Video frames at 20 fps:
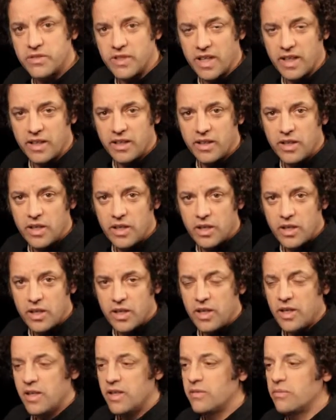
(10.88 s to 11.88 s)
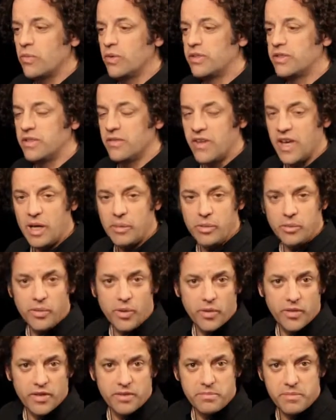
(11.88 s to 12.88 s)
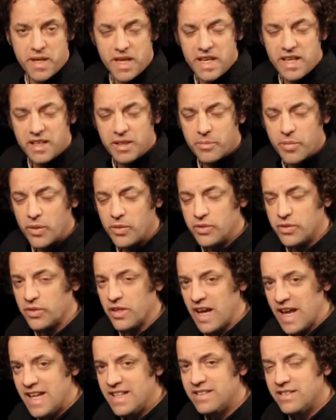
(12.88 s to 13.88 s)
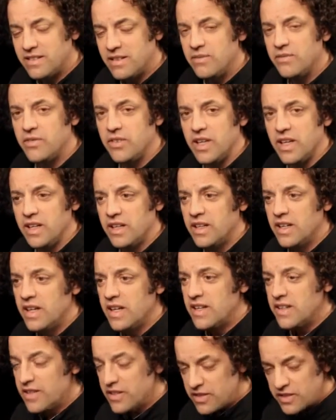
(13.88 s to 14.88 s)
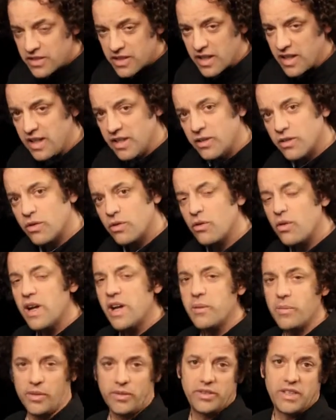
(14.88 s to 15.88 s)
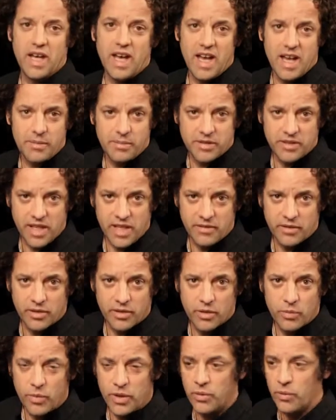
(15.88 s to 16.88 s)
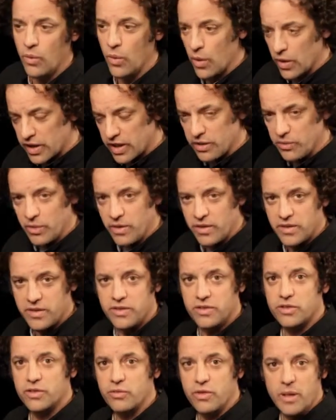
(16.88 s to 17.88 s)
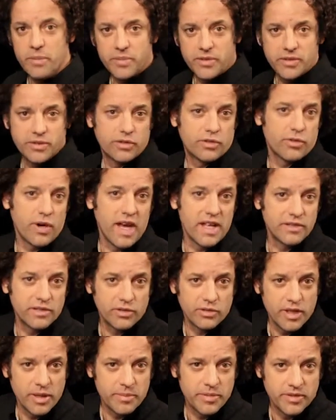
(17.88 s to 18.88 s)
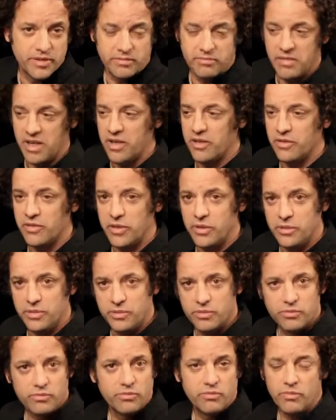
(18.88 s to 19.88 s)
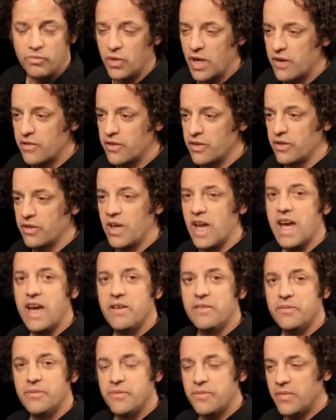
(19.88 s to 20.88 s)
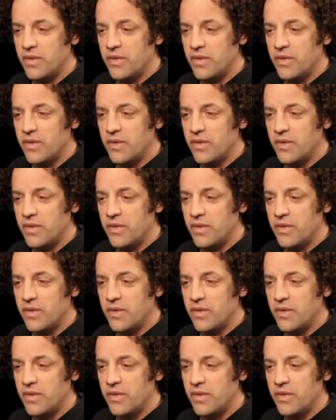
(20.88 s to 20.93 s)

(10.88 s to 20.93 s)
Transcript: sync, which is available both in Media Composer and Symphony. This is an incredible time saver when working with scripts, transcripts, interviews, whatever you have.